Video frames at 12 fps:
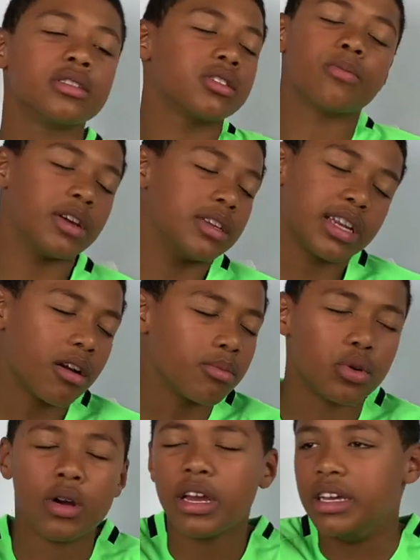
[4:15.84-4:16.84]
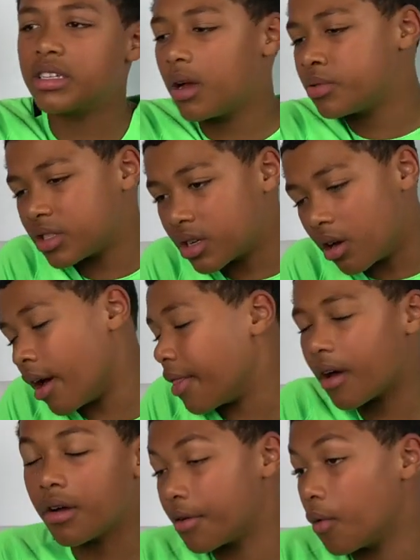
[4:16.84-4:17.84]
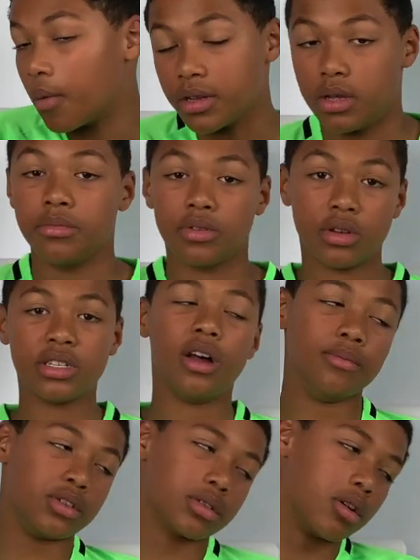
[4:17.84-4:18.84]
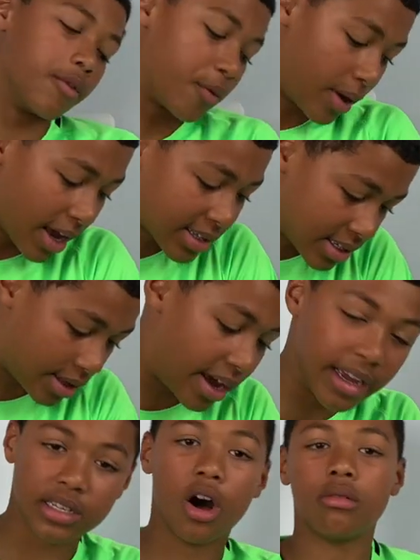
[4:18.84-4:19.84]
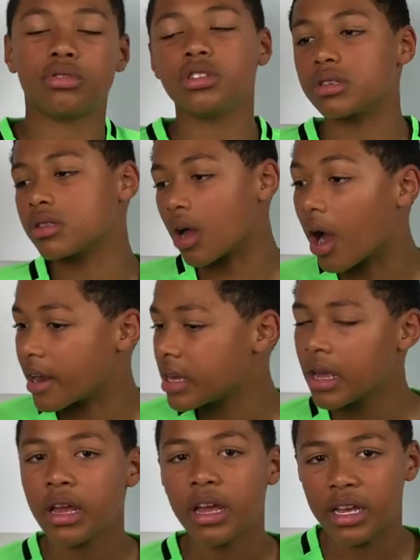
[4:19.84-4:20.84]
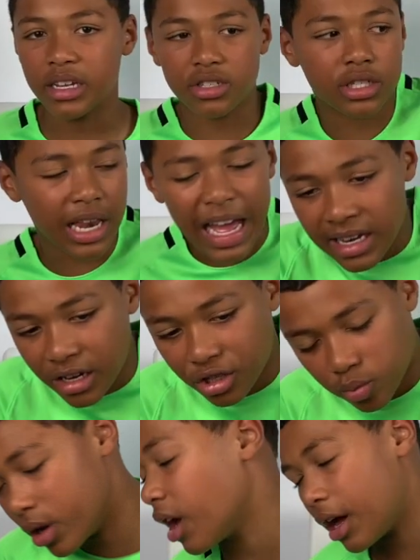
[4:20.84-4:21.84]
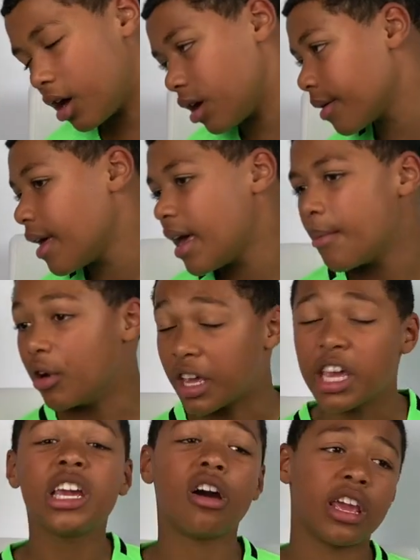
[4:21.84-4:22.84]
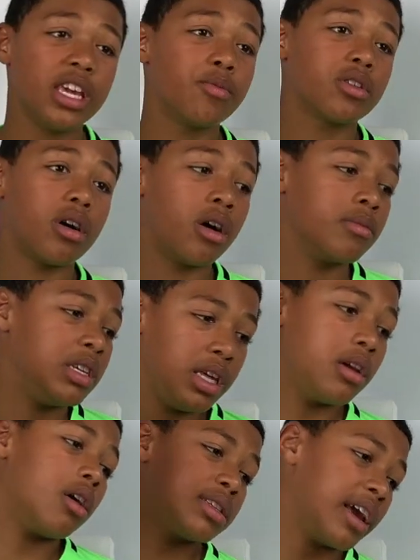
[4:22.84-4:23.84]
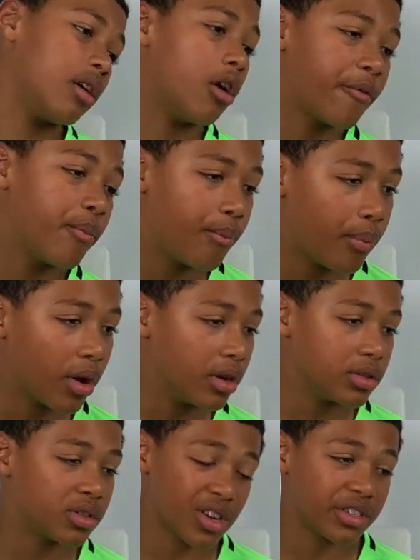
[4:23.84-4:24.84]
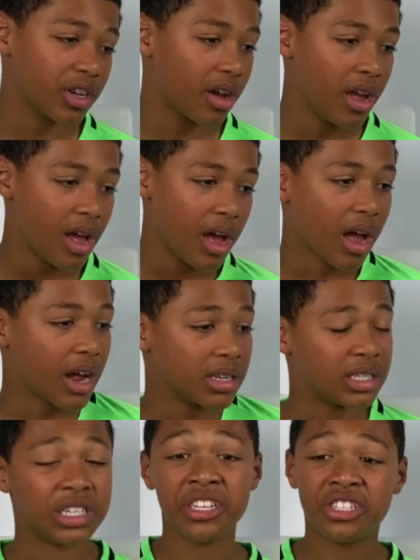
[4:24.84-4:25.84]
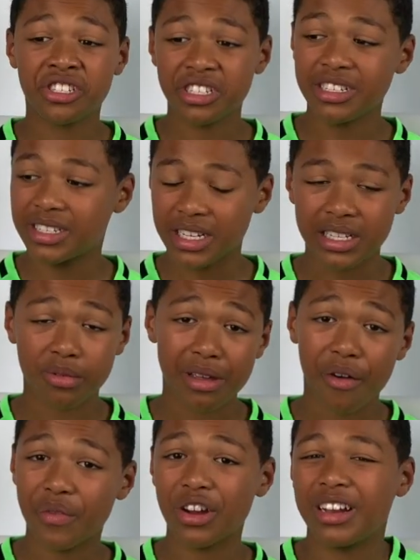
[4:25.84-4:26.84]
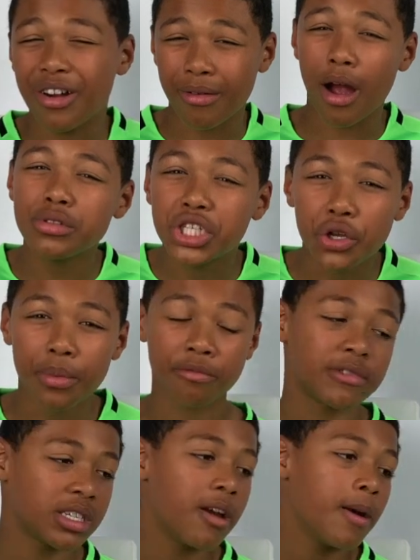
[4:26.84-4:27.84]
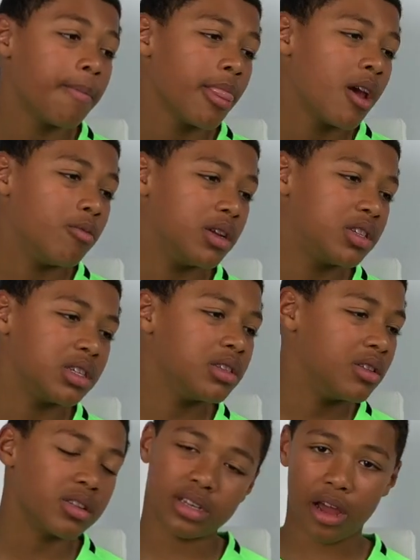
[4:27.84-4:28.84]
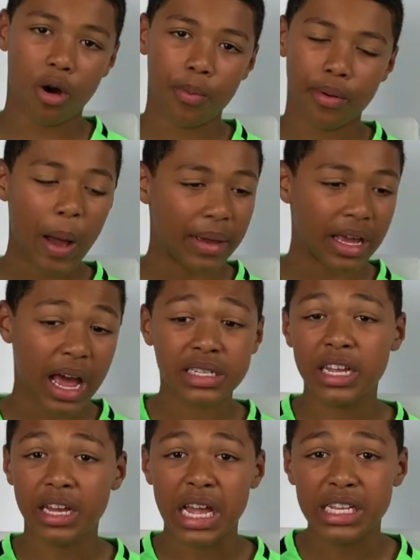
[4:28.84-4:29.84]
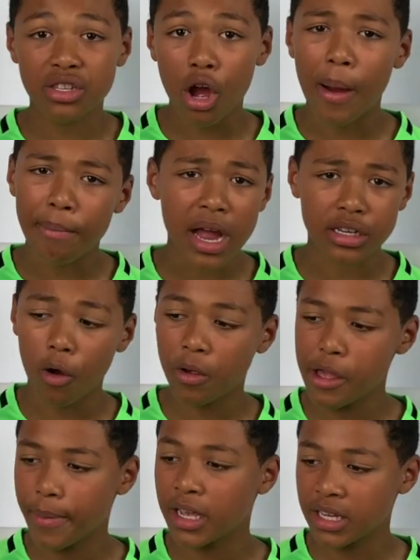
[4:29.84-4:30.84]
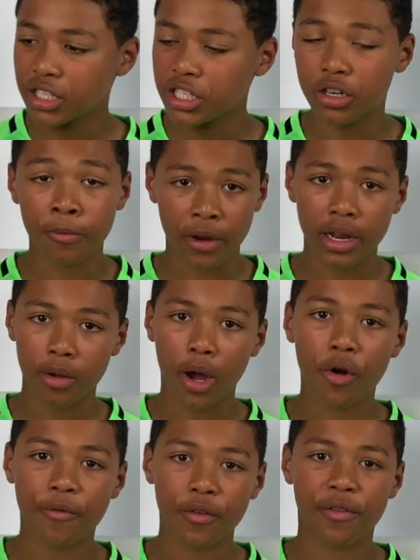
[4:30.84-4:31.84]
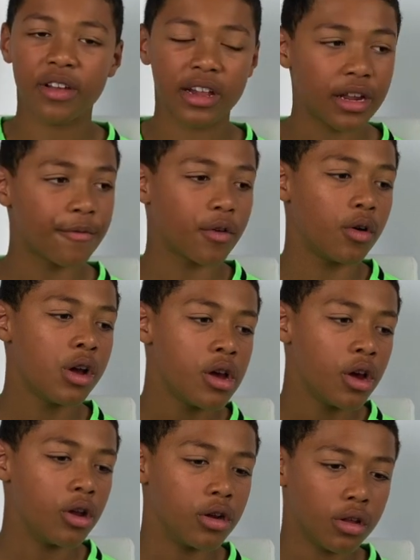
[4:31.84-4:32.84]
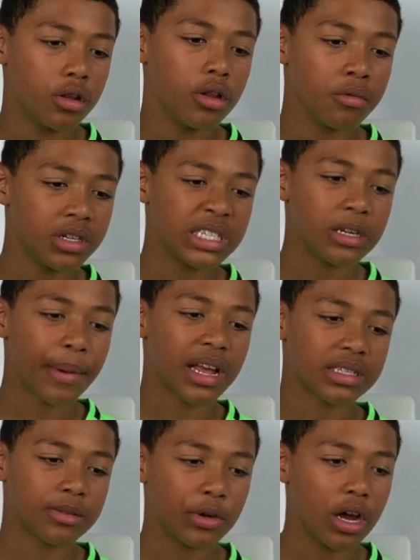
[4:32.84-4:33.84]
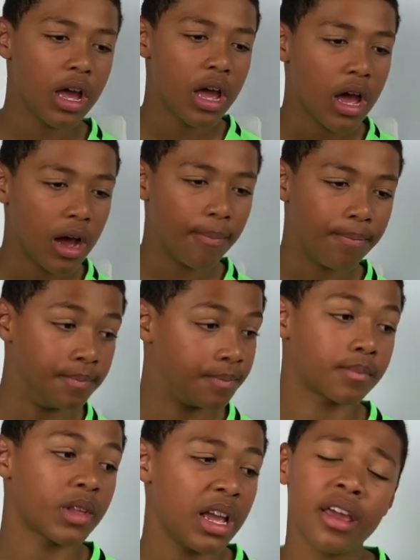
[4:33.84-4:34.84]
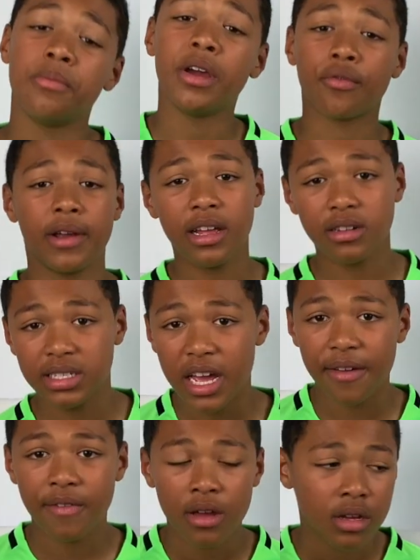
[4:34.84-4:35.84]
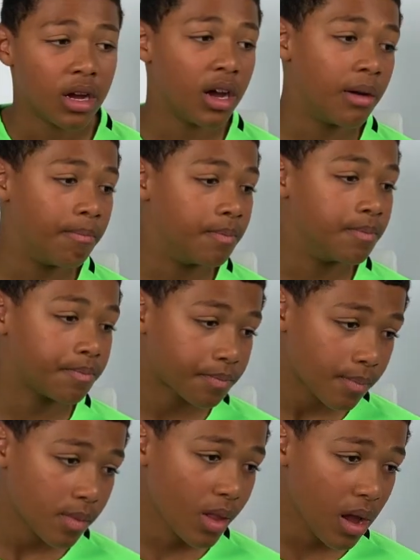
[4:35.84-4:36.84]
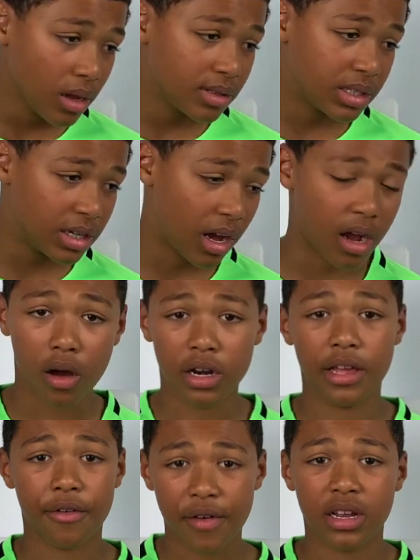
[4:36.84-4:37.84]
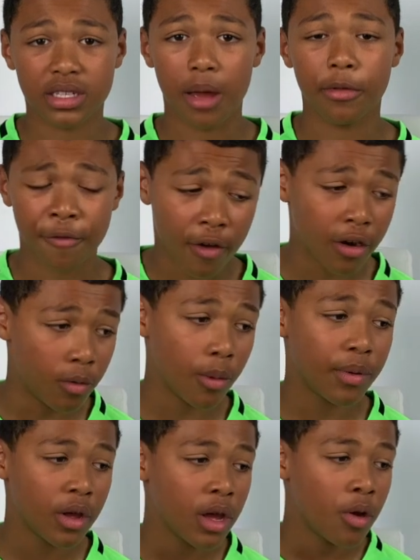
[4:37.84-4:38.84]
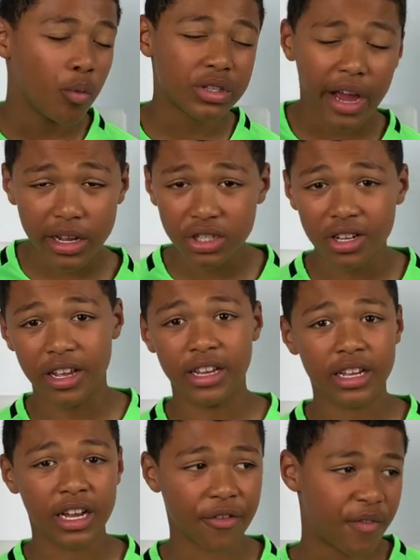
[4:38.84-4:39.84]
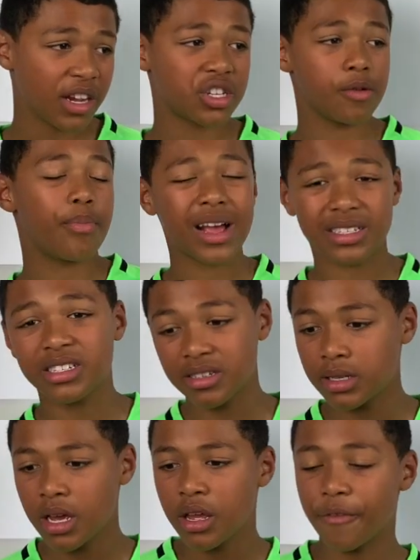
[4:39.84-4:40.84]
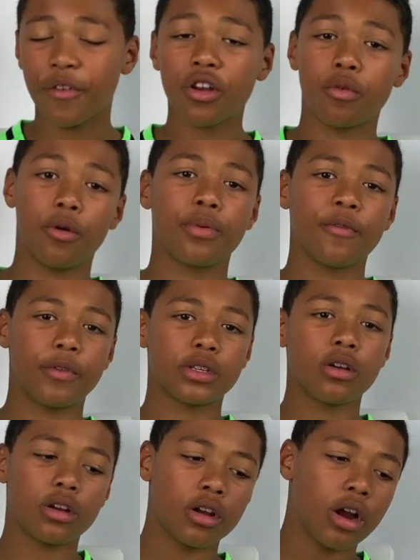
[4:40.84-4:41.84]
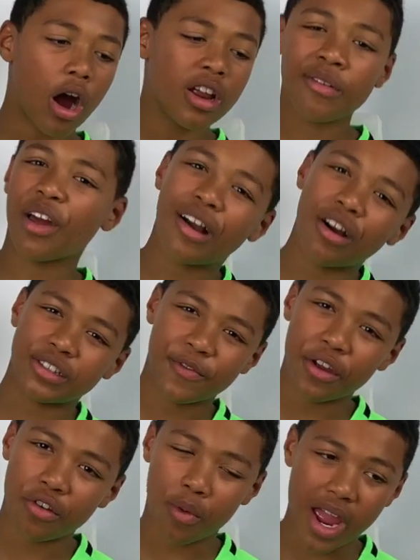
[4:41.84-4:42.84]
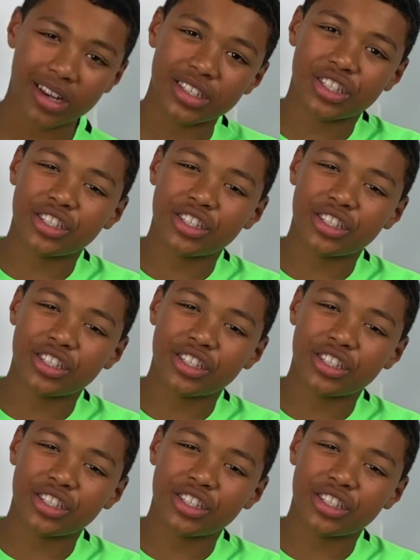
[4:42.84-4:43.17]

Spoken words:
something terrible. His arm's just gone, like, I don't know what his arm has done. His arm's just gone from here to there. His arm's just died. It just landed and just went like, oh. But he got taken off by stretcher, and he seemed to be out for around 2 months, which doesn't help. I mean, Gazzaniga, he's not a bad goalkeeper. He's actually done really well for filling in for LLORIS in the past, but he made a really good save to deny Connolly the first time, but the follow-up was actually a deflection pass, because the follow-up, Vertonghen kind of like got his foot in the way and